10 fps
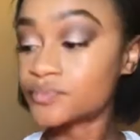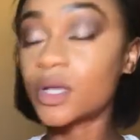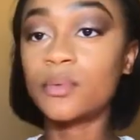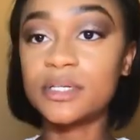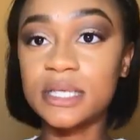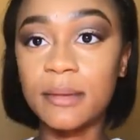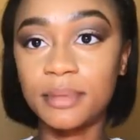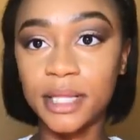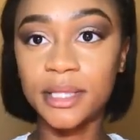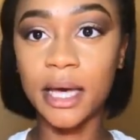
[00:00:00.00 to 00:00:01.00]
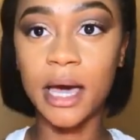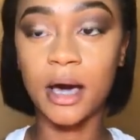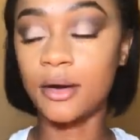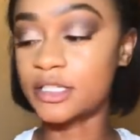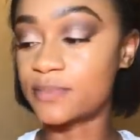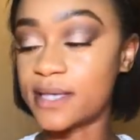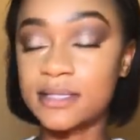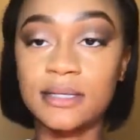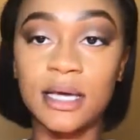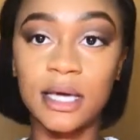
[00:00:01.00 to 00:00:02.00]
Now once I blend that out as best
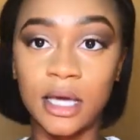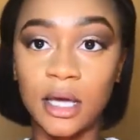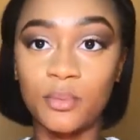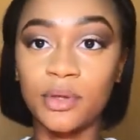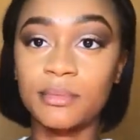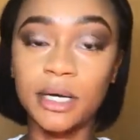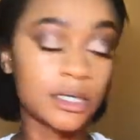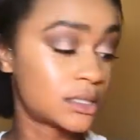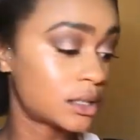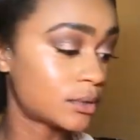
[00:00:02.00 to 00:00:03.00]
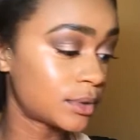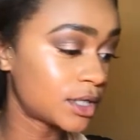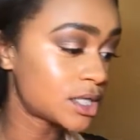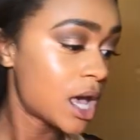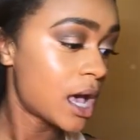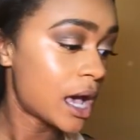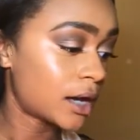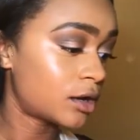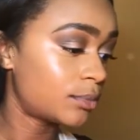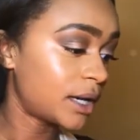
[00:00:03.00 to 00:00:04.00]
as I can with my concealer brush,
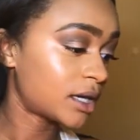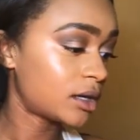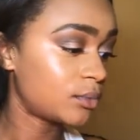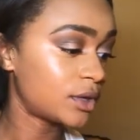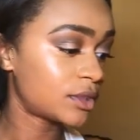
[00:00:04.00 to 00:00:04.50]
I go back in